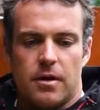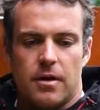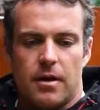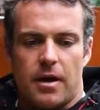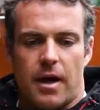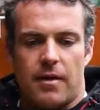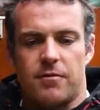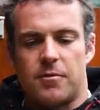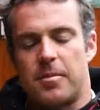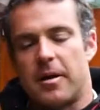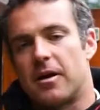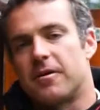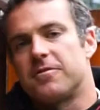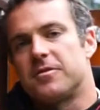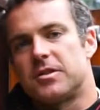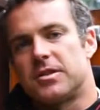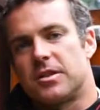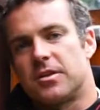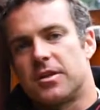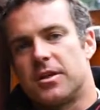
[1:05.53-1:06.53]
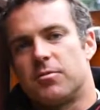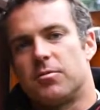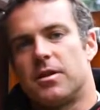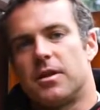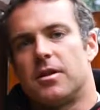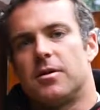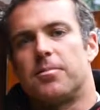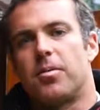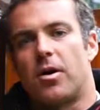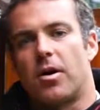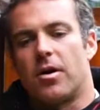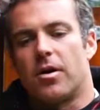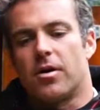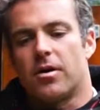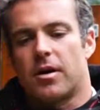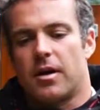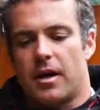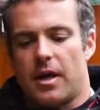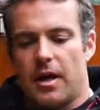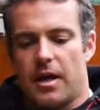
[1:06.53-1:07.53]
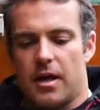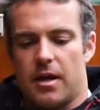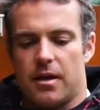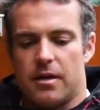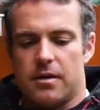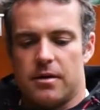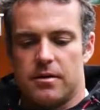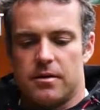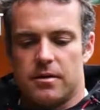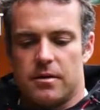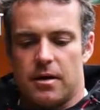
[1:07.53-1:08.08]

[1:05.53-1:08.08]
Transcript: have a better facility within the park and,